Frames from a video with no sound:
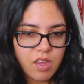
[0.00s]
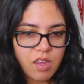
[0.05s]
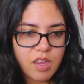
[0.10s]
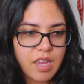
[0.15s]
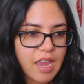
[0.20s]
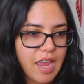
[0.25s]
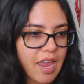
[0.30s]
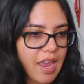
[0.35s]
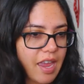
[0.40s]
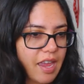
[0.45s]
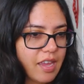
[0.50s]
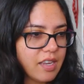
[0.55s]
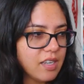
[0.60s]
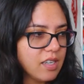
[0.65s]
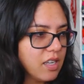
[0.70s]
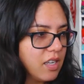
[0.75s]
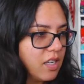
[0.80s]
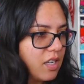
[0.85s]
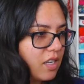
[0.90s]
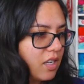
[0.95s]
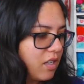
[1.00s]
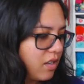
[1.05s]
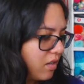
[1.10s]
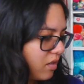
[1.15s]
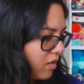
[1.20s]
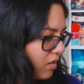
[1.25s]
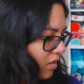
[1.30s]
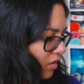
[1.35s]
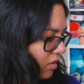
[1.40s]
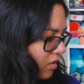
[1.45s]
And
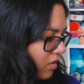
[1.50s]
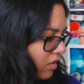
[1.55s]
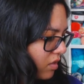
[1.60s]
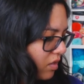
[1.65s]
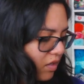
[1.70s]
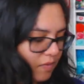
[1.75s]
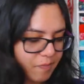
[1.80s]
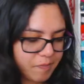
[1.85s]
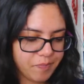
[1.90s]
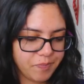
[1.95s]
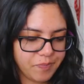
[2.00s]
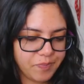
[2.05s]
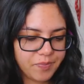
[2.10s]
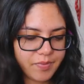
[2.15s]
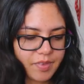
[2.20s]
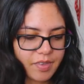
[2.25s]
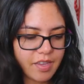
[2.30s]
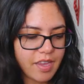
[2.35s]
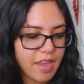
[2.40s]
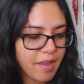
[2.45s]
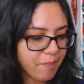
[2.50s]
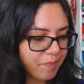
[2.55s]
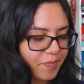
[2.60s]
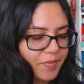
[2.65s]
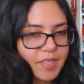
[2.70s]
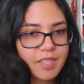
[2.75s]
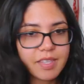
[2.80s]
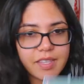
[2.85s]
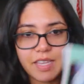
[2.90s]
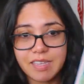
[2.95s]
yeah,
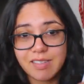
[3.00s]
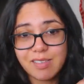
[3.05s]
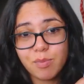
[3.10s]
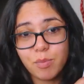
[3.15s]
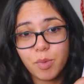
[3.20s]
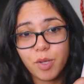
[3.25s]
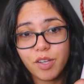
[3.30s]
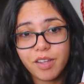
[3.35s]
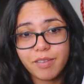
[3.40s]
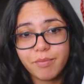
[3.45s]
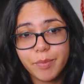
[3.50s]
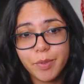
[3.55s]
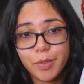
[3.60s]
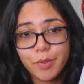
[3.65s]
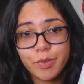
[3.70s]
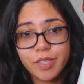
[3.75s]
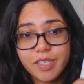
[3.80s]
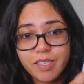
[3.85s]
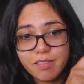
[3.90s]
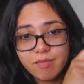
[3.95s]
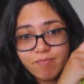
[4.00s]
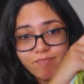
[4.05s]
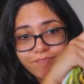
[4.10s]
that's the book I'm using.